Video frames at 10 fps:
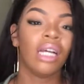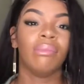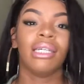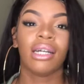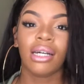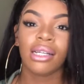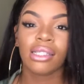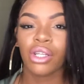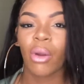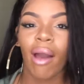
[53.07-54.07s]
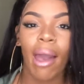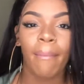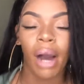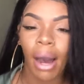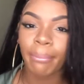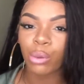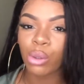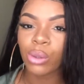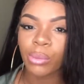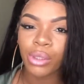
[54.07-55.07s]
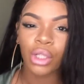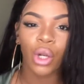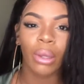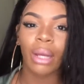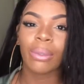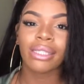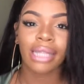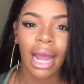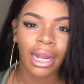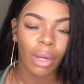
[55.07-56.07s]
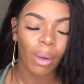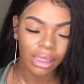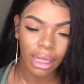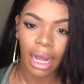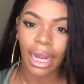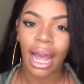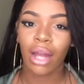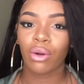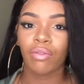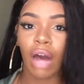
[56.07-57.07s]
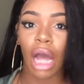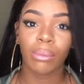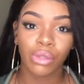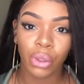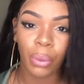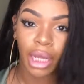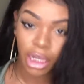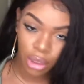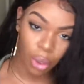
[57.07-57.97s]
because, you know, I had mom boobs, you know, they were saggy, wasn't like, it had no volume to it.